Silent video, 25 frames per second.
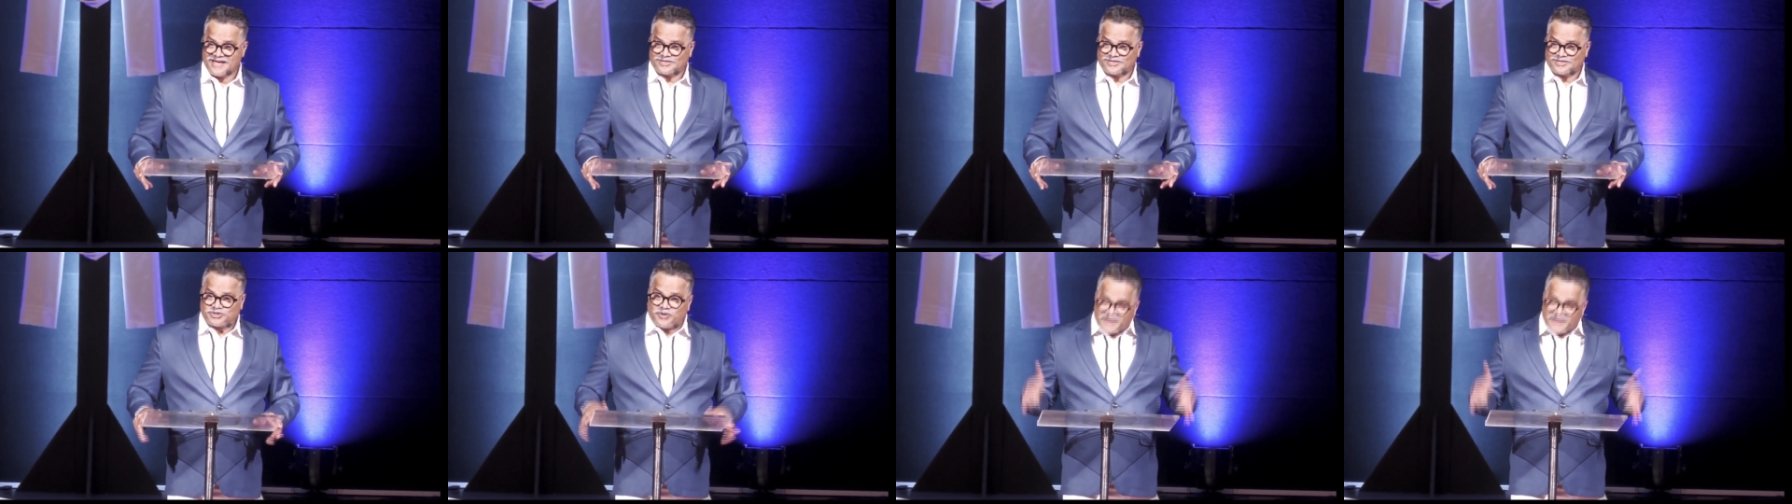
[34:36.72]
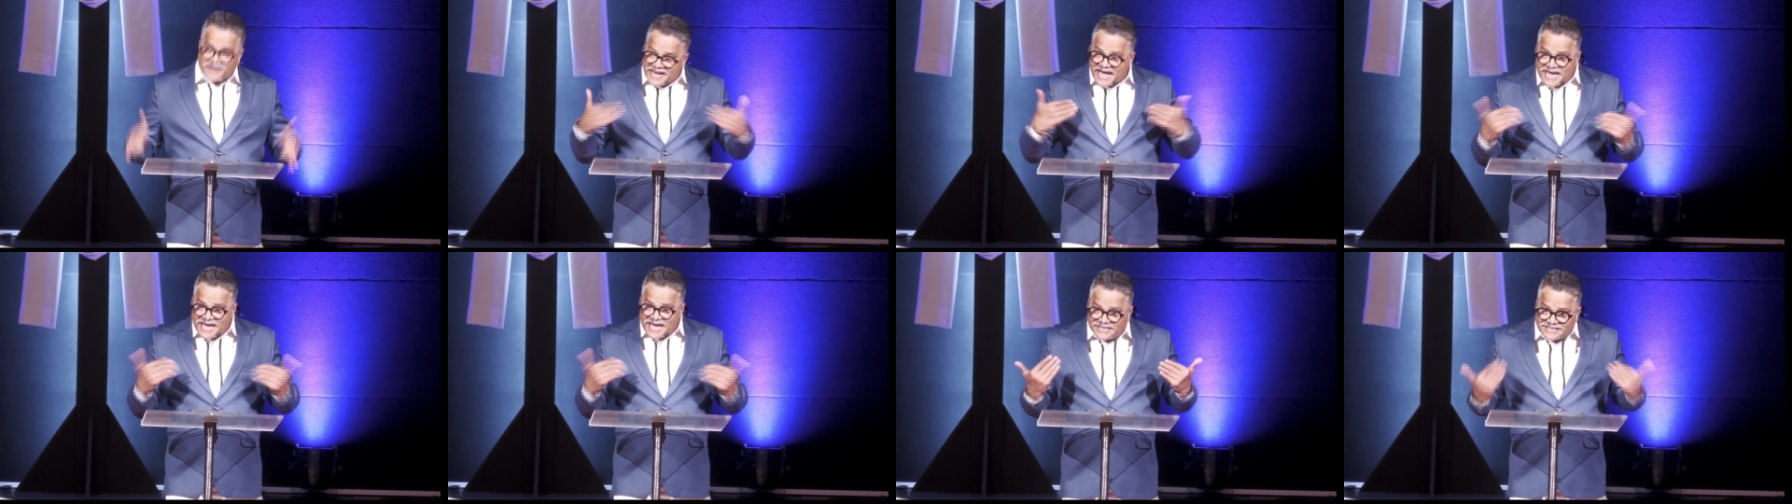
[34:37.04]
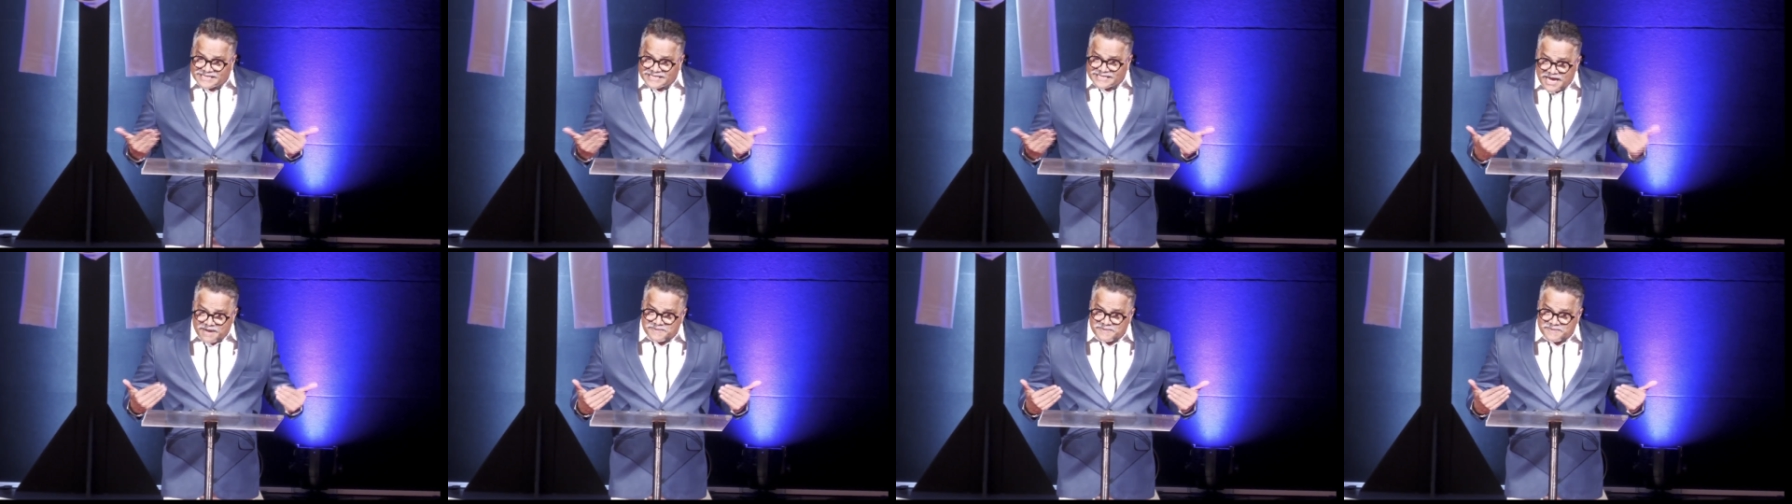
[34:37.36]
So when I
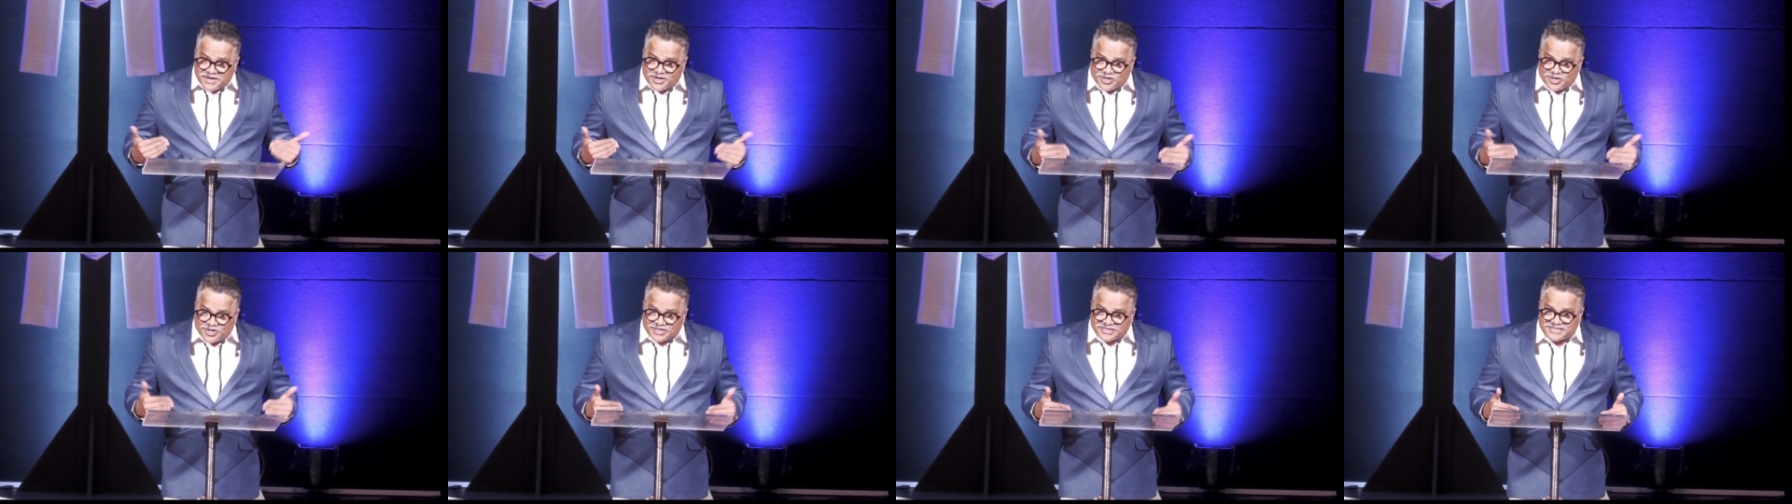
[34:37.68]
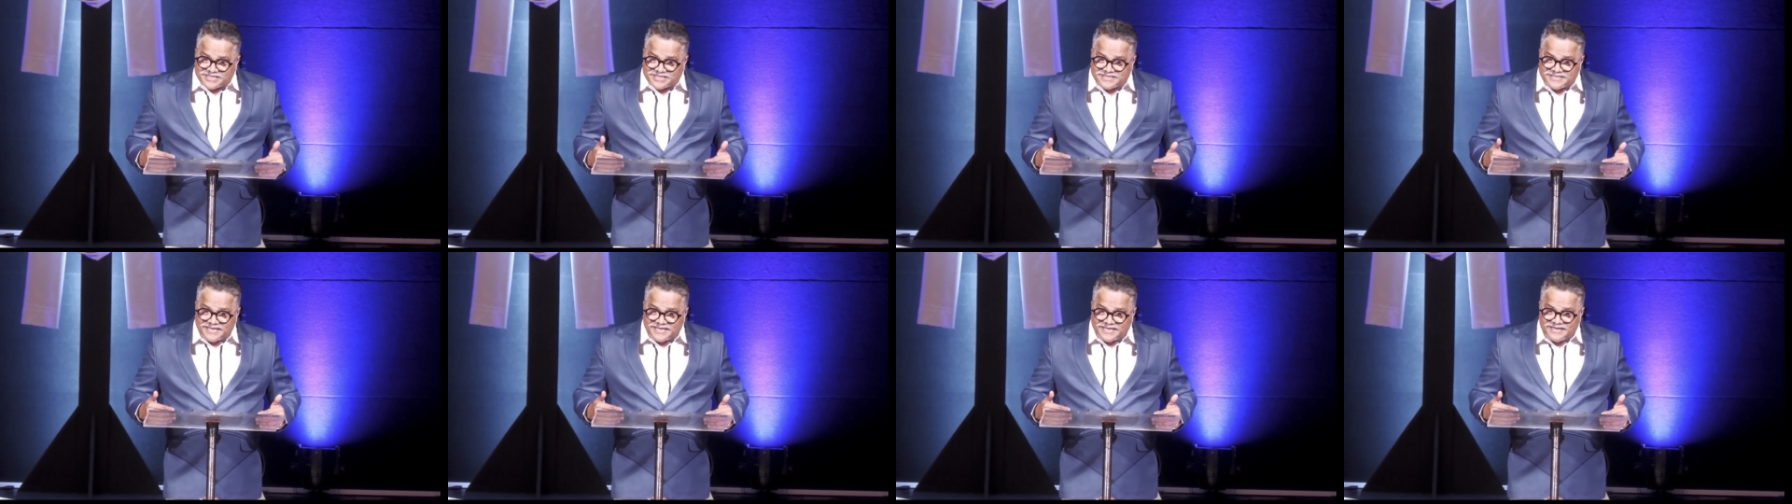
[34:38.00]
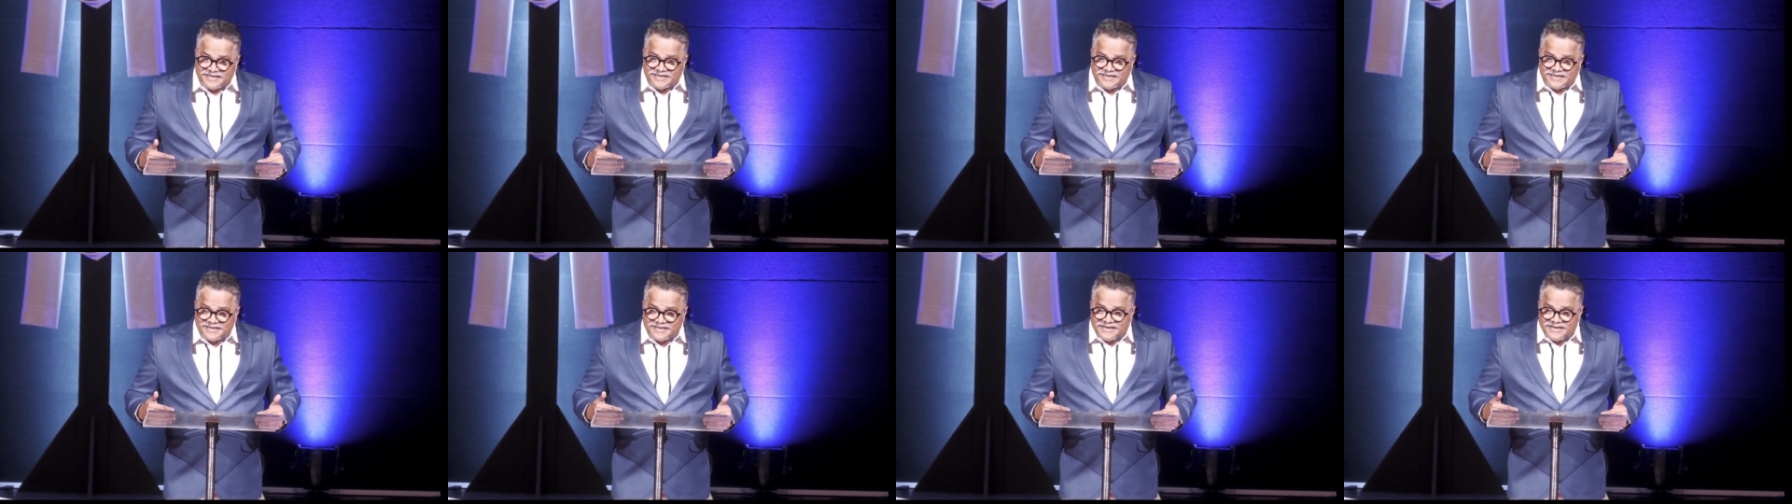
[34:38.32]
say I'm a
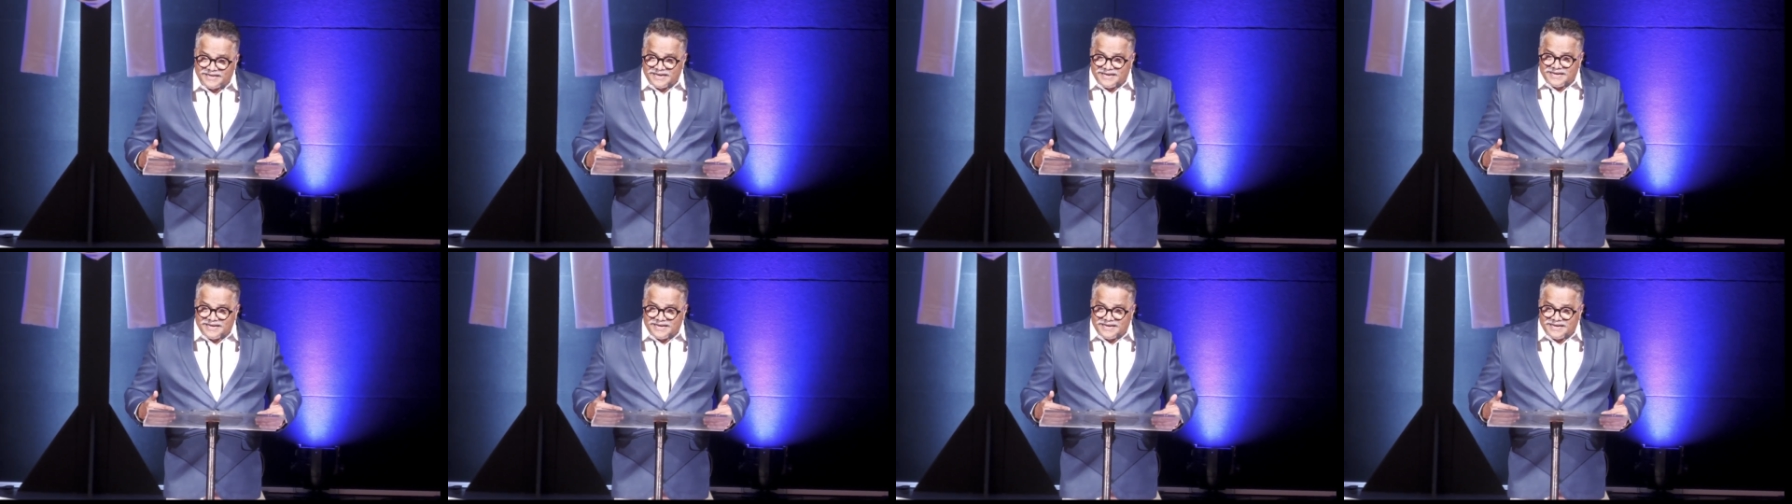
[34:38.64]
Christian,